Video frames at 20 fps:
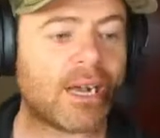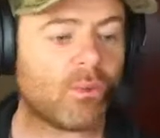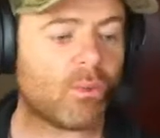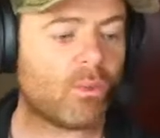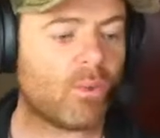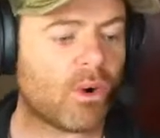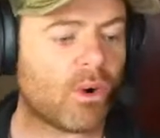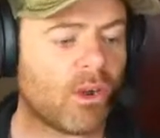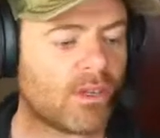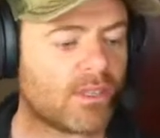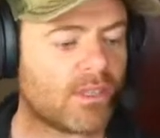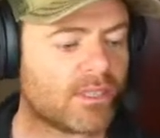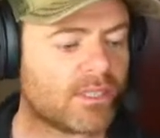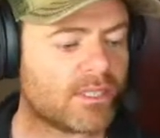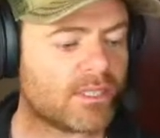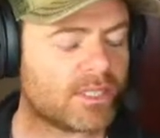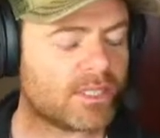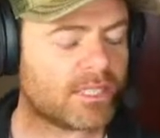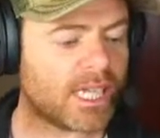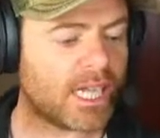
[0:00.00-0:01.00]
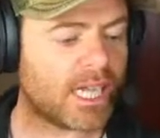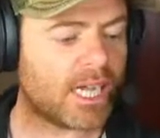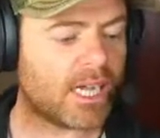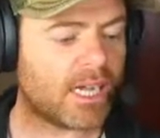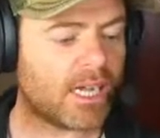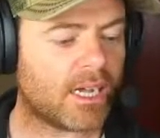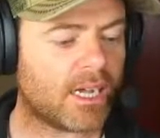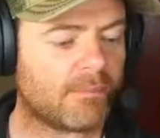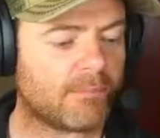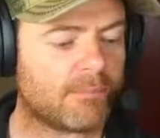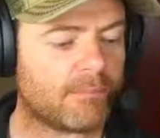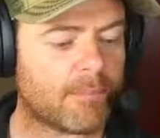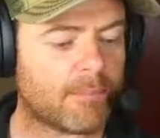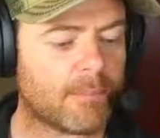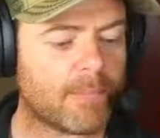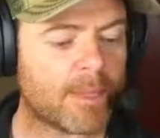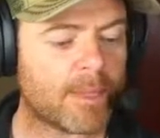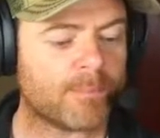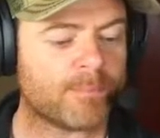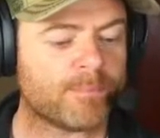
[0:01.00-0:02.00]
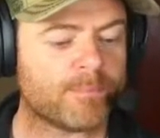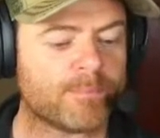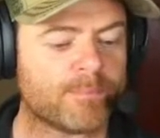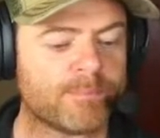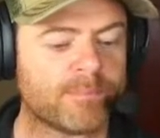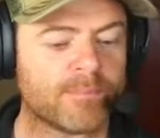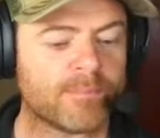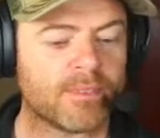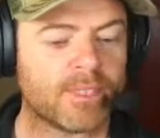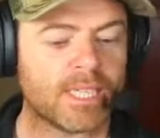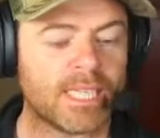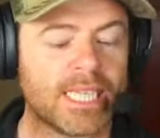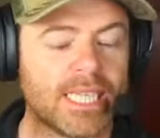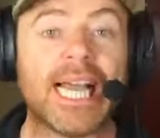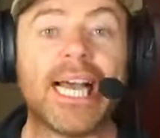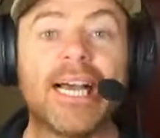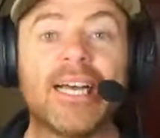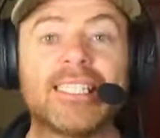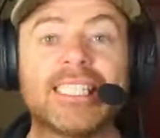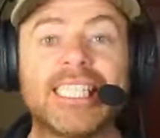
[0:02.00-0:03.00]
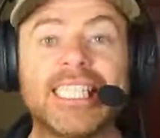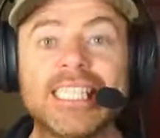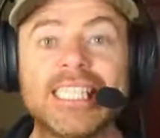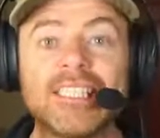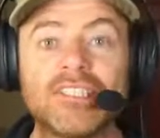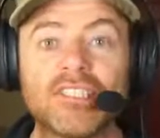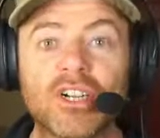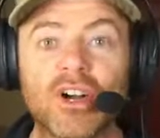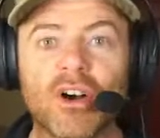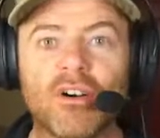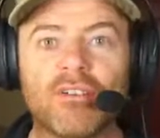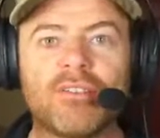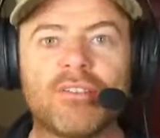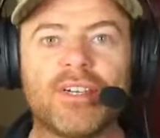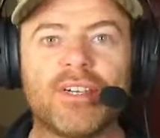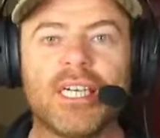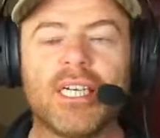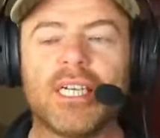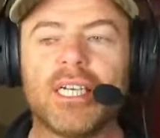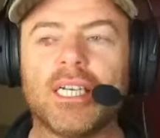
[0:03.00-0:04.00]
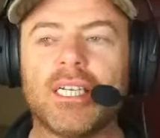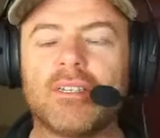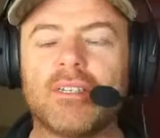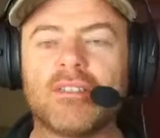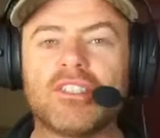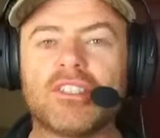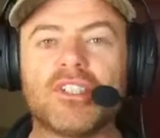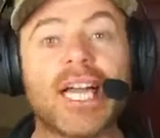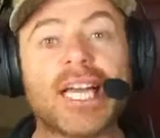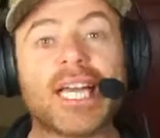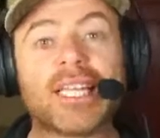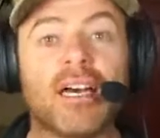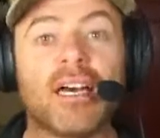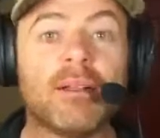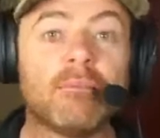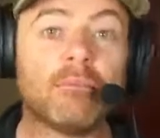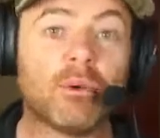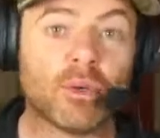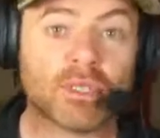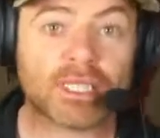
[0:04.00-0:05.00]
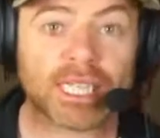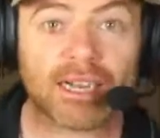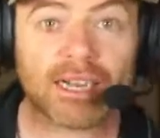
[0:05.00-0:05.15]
was a teaser of the track that I brought out